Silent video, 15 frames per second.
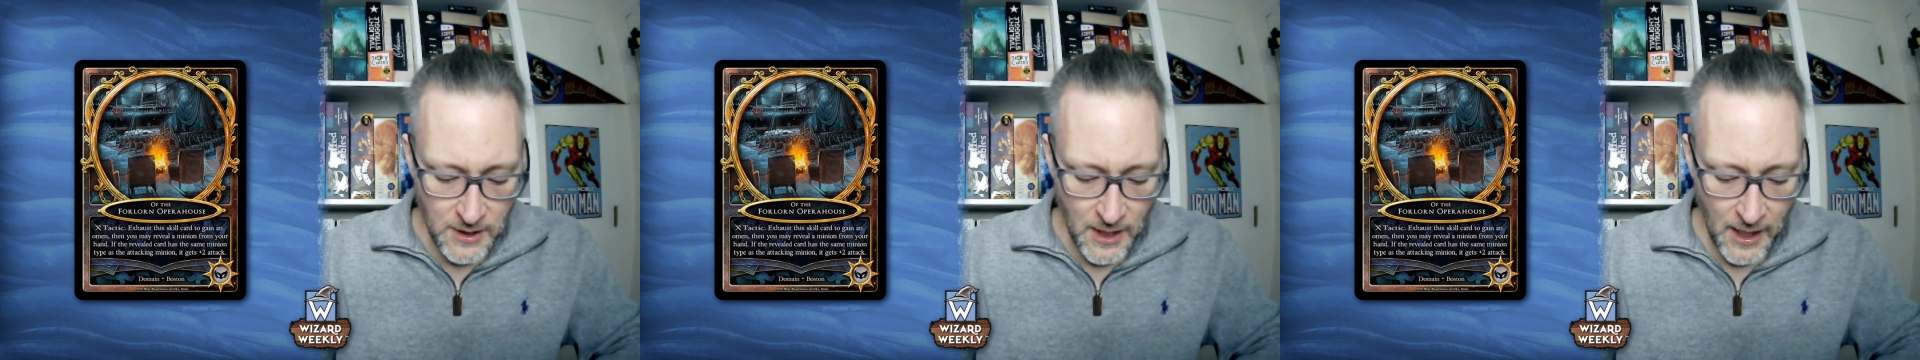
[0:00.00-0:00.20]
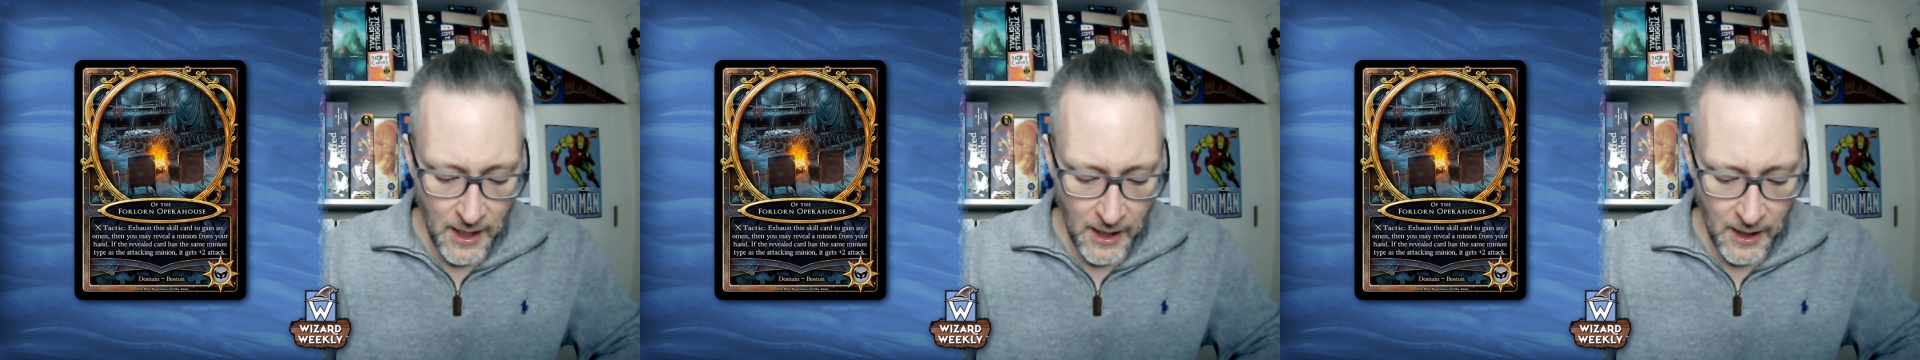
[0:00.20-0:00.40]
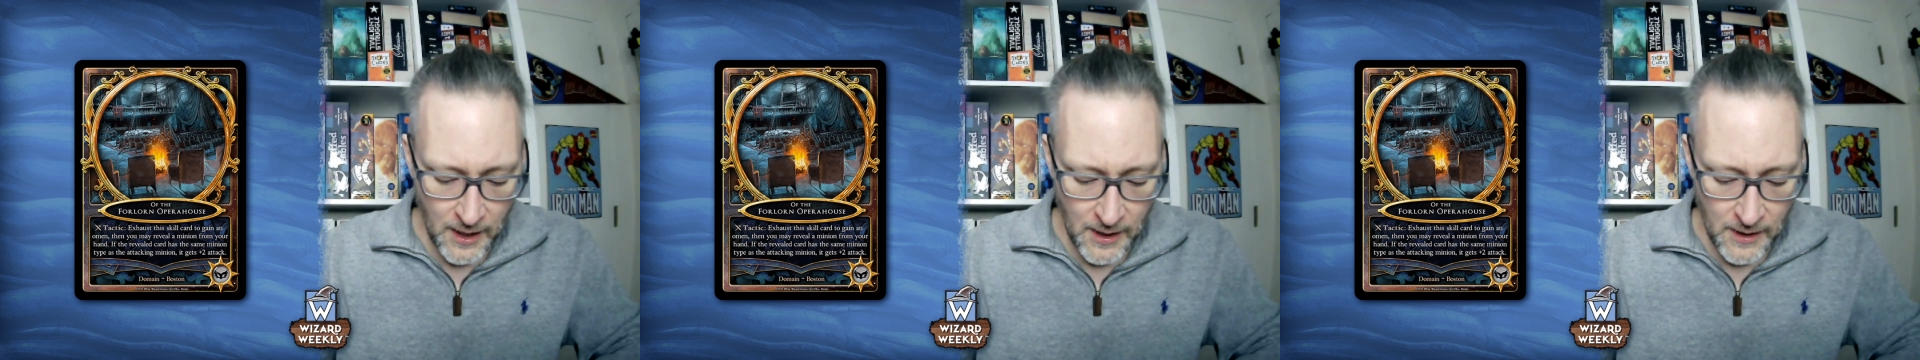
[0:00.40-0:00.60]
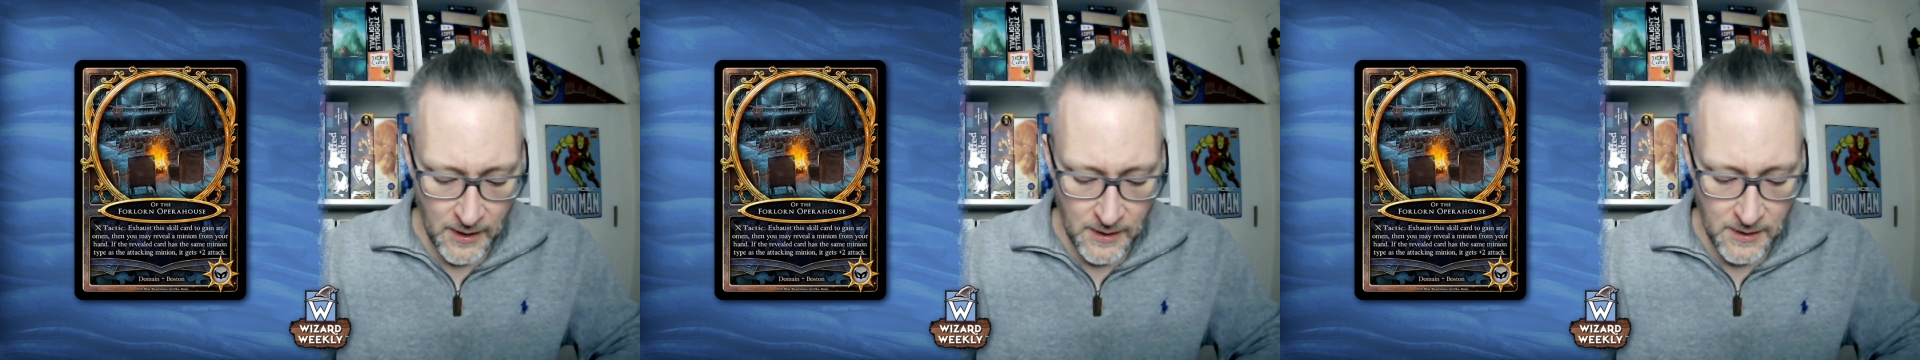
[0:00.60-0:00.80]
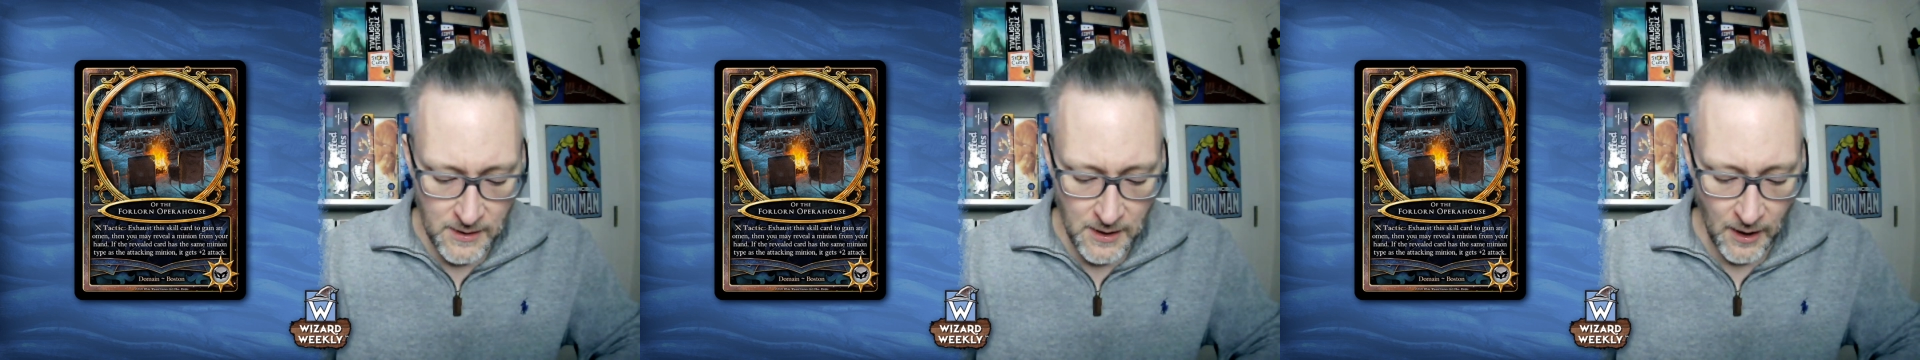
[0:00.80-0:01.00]

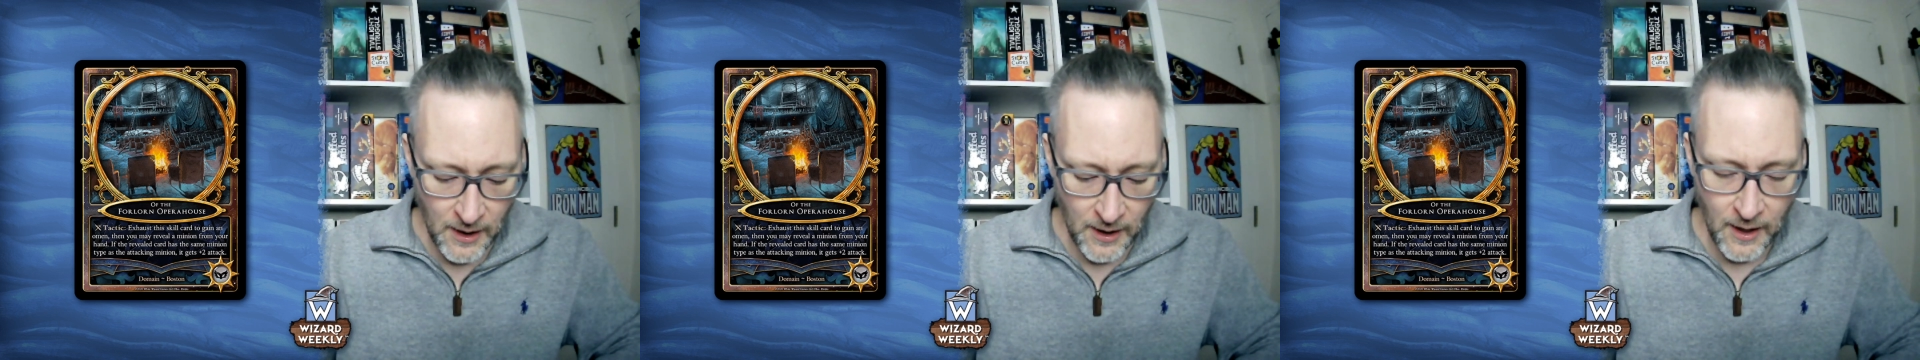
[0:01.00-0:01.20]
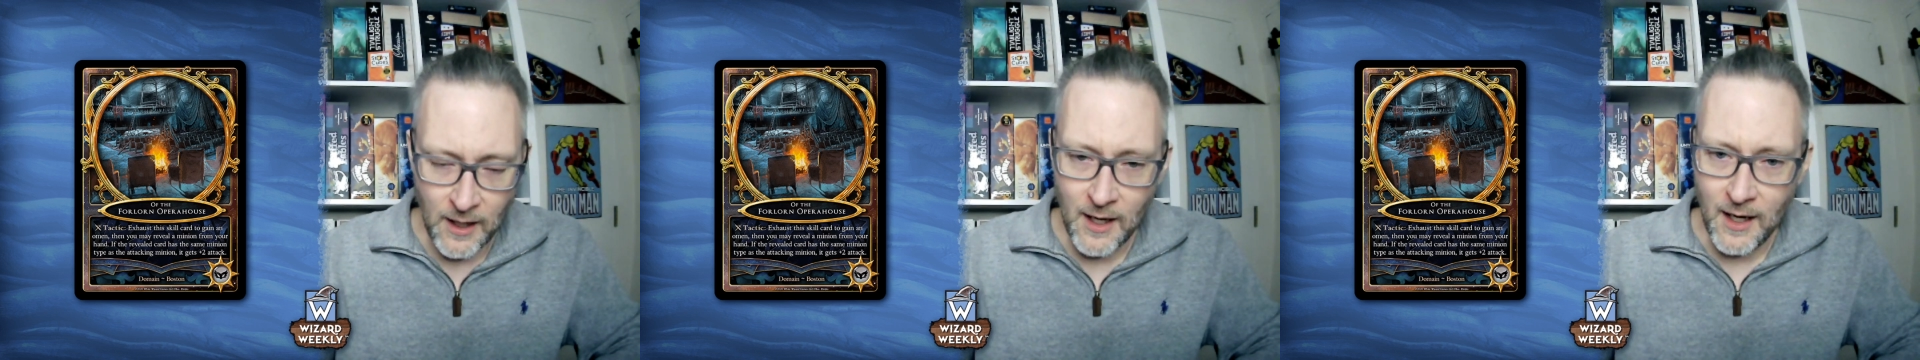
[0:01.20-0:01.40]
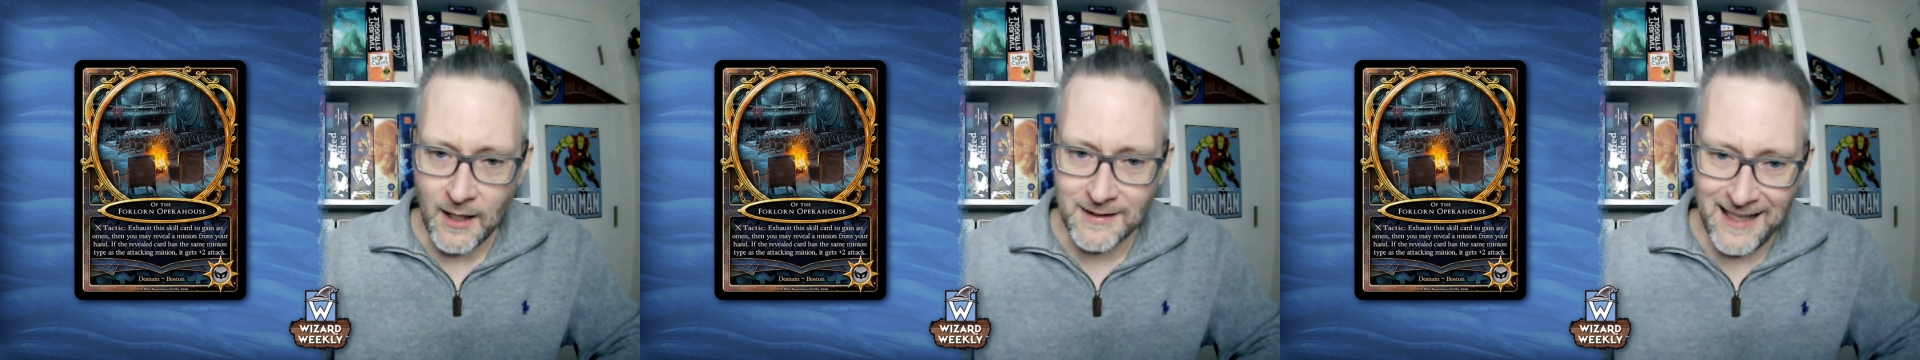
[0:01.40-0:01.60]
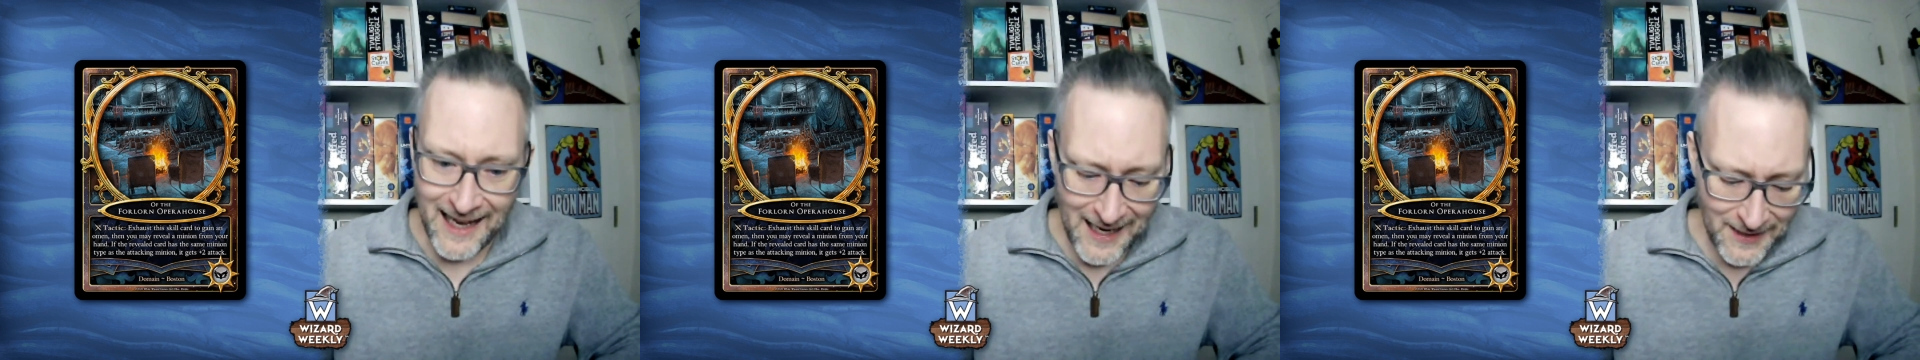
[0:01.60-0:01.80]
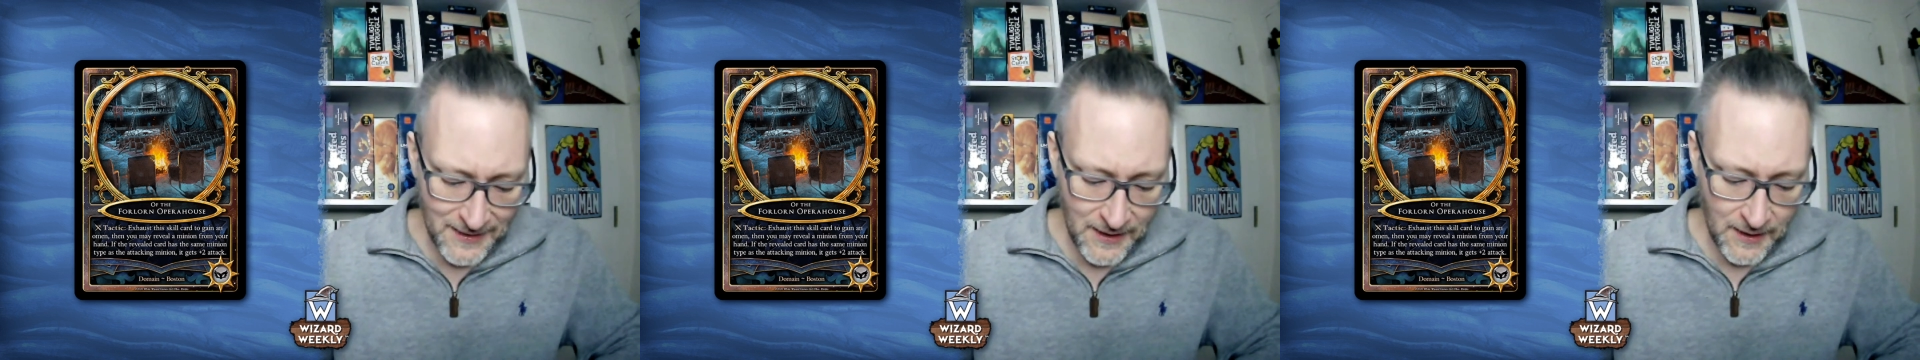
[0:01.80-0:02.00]
has
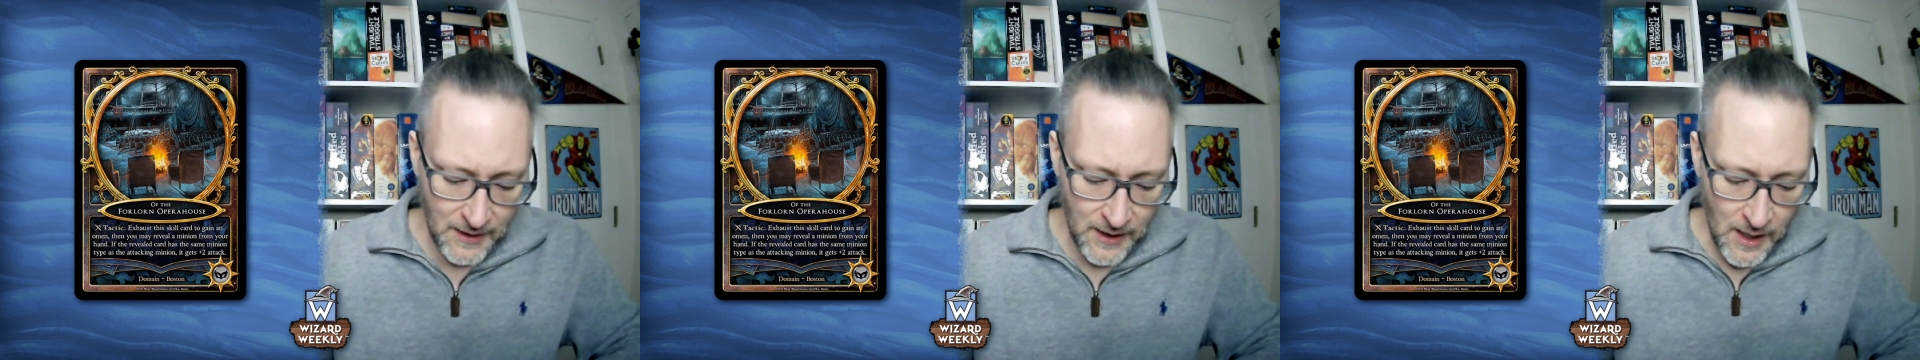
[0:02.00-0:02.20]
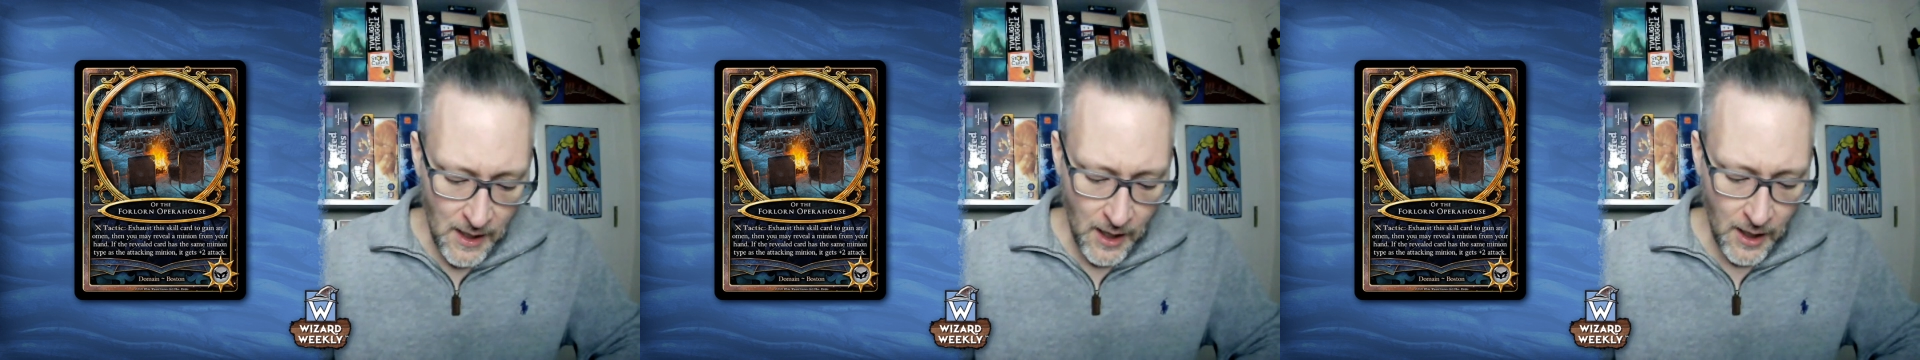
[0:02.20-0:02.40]
tactic.